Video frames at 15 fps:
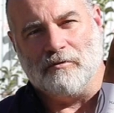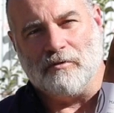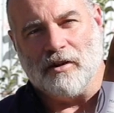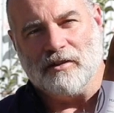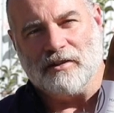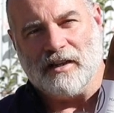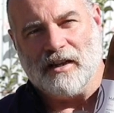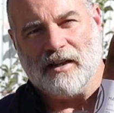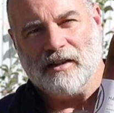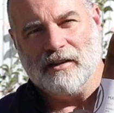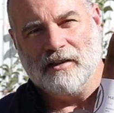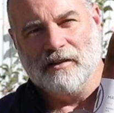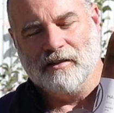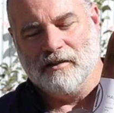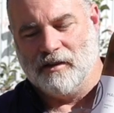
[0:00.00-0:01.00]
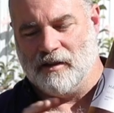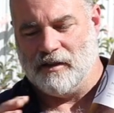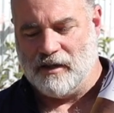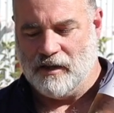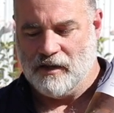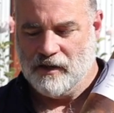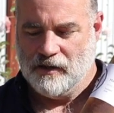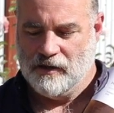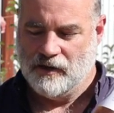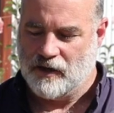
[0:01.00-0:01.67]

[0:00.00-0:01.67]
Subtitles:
Rosé here,